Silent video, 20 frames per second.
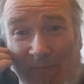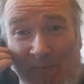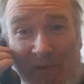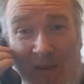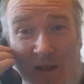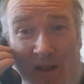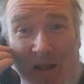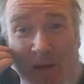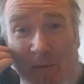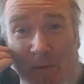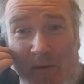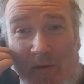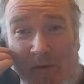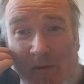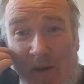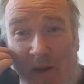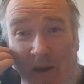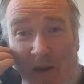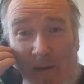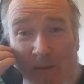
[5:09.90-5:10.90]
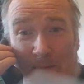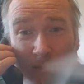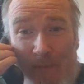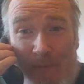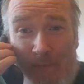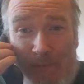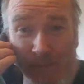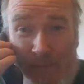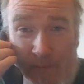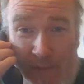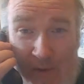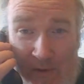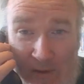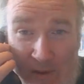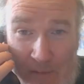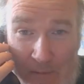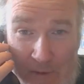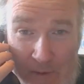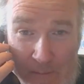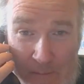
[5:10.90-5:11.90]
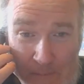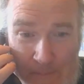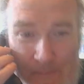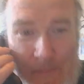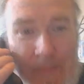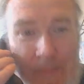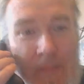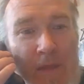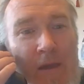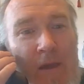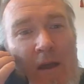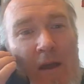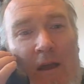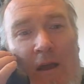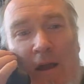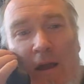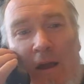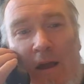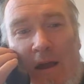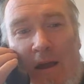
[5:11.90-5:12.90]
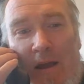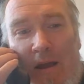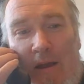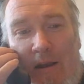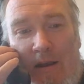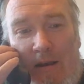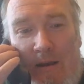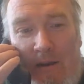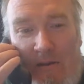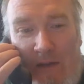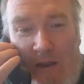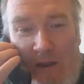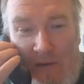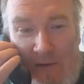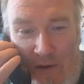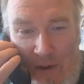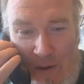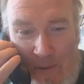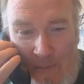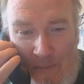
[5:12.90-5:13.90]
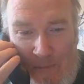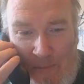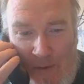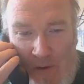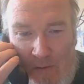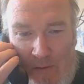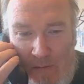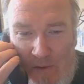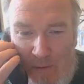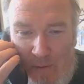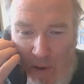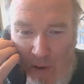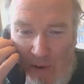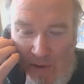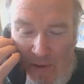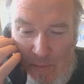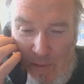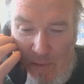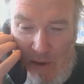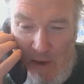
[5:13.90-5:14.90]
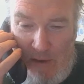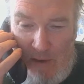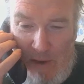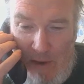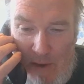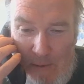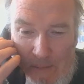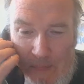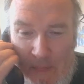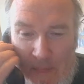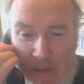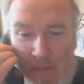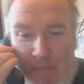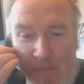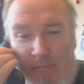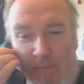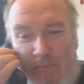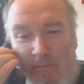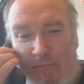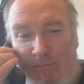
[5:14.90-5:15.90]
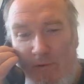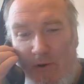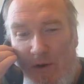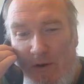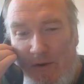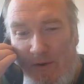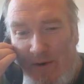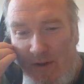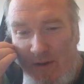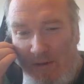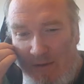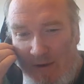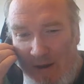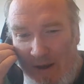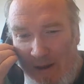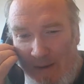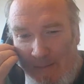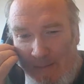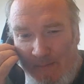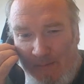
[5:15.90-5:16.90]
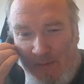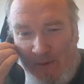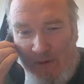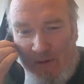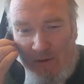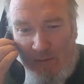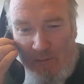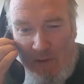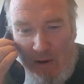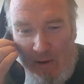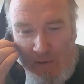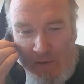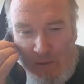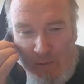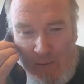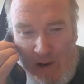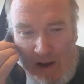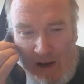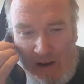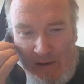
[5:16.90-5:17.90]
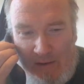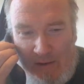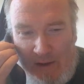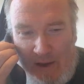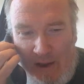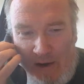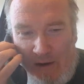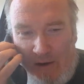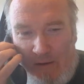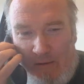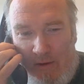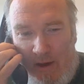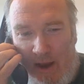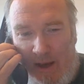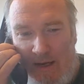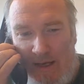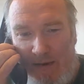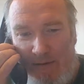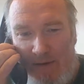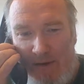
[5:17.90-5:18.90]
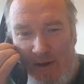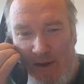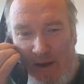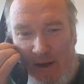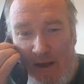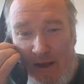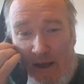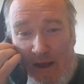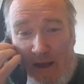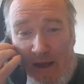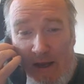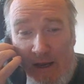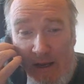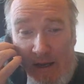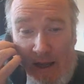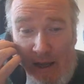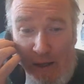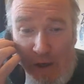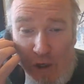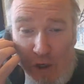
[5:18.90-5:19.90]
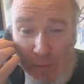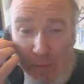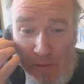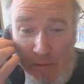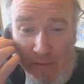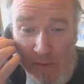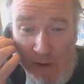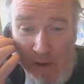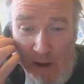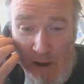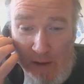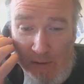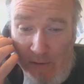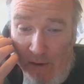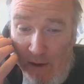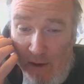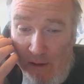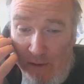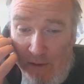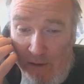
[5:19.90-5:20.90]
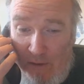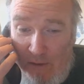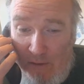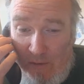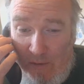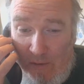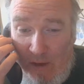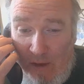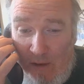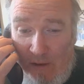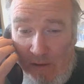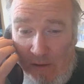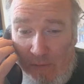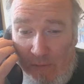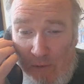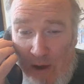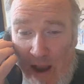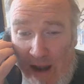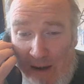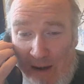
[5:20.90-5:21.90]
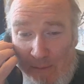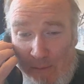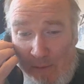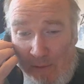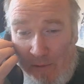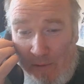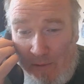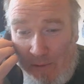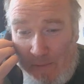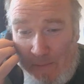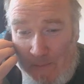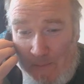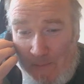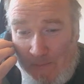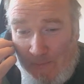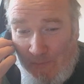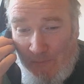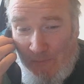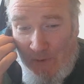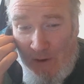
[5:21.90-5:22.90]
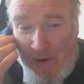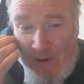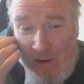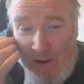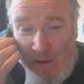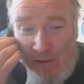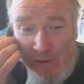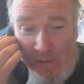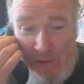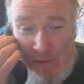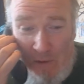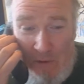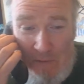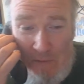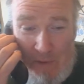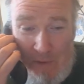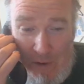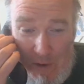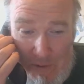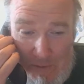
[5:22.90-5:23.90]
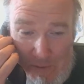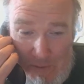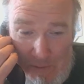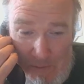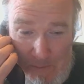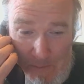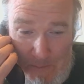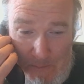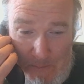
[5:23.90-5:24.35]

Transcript: They'll always say the same thing. Necessity, responsibility, productivity, spirituality and creativity. Nature provides all these things for animals, not so for us.